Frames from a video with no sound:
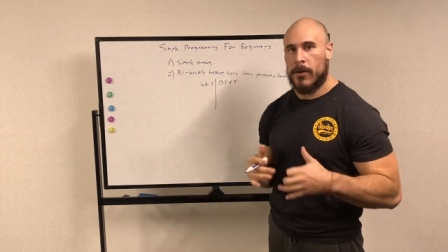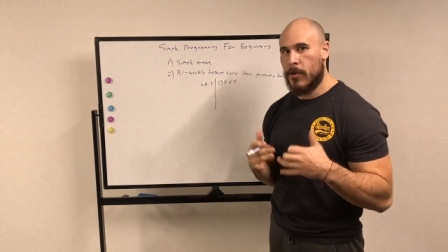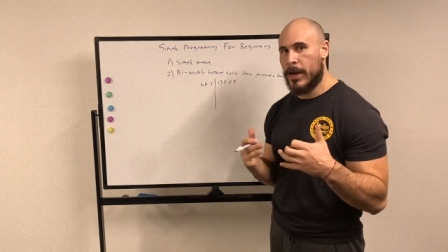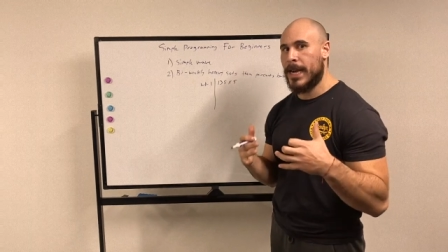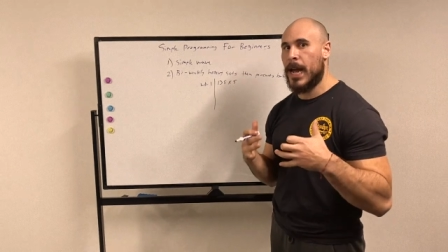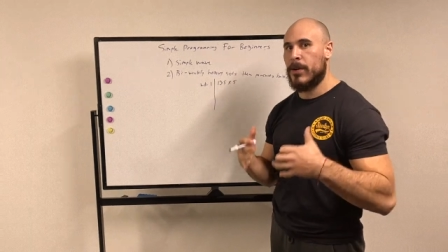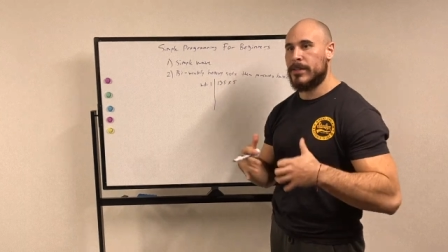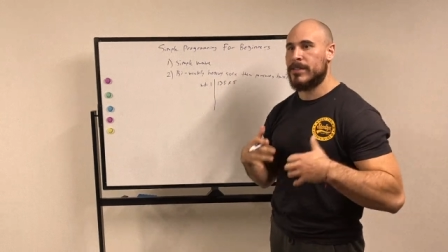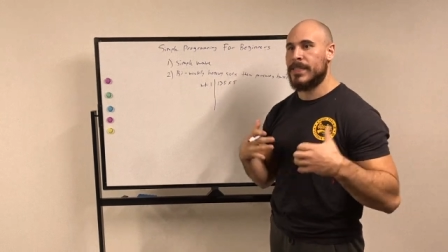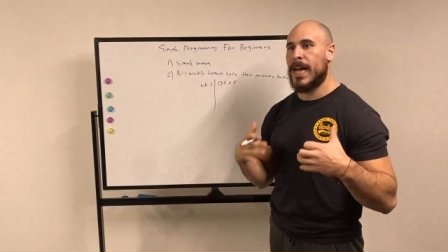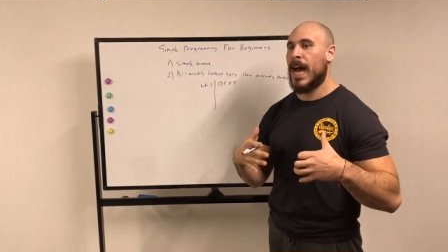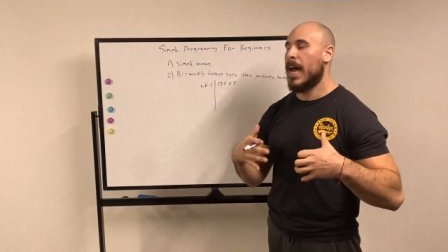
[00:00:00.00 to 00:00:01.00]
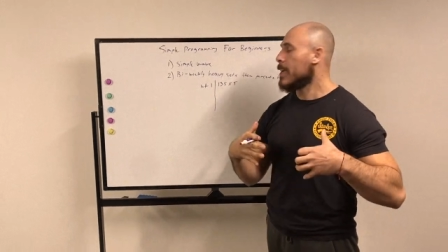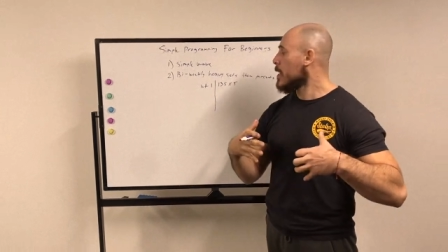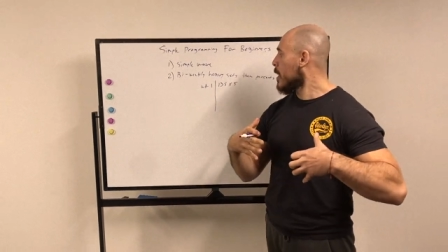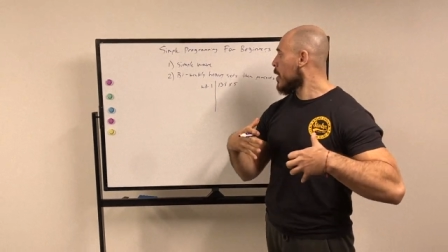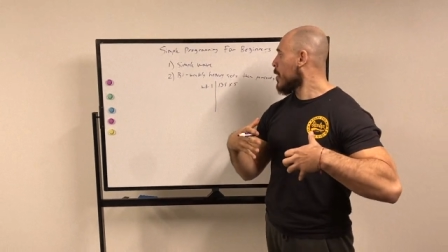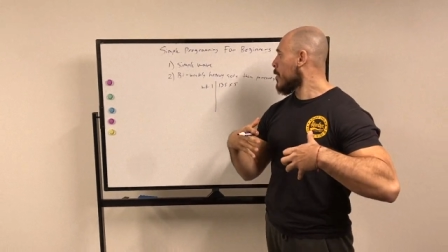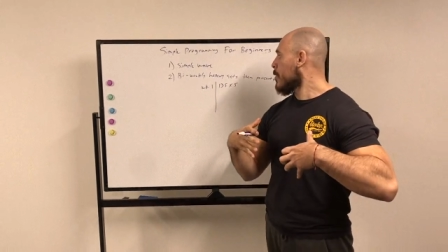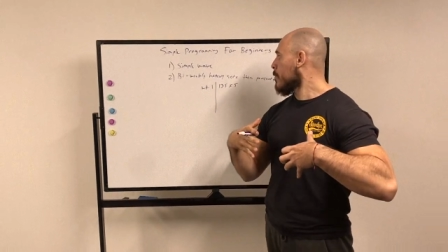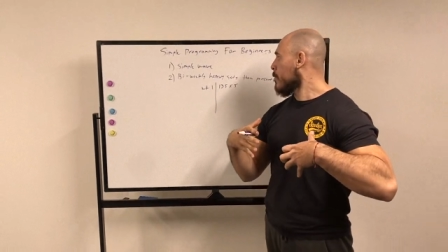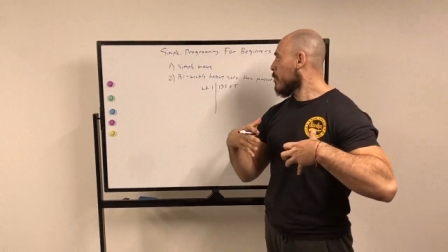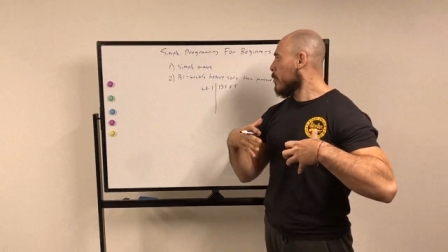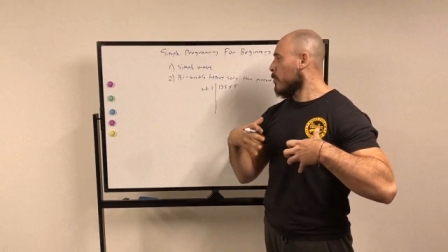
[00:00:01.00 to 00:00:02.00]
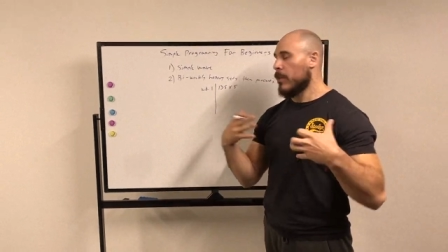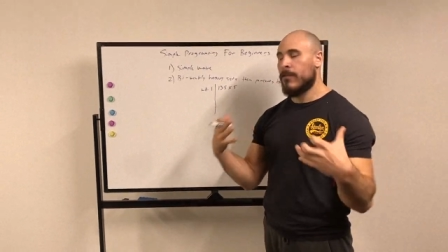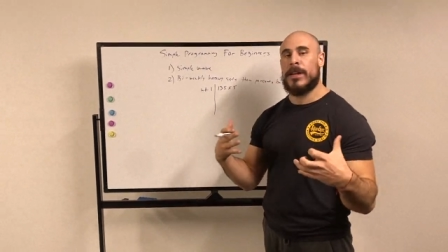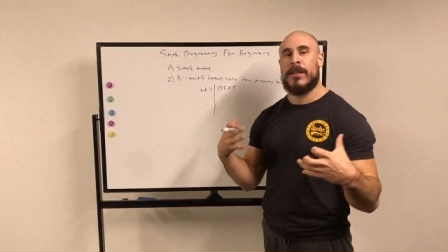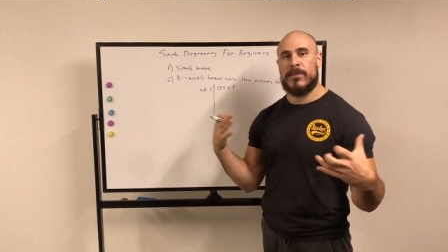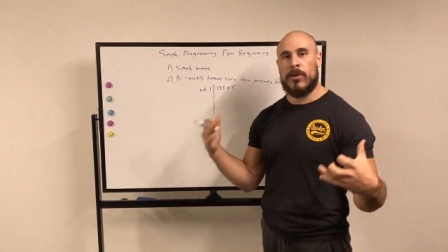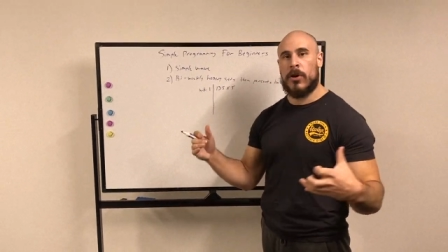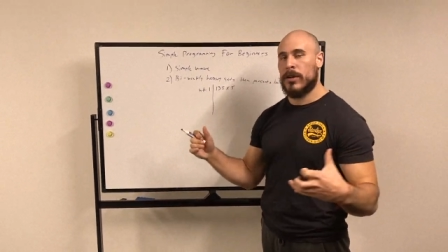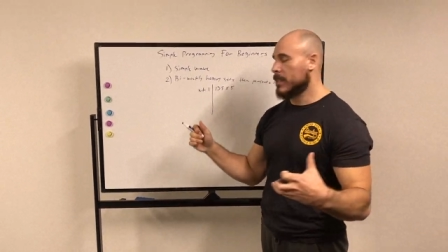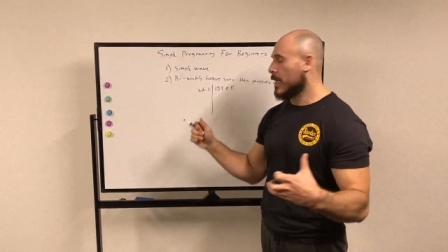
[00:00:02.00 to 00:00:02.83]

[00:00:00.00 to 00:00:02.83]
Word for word: right now it's not relevant as long as